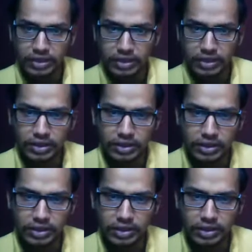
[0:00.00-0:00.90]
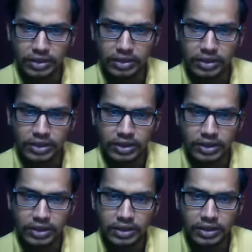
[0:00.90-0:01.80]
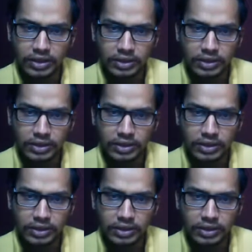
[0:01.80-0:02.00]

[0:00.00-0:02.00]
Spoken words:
No one is speaking in this clip.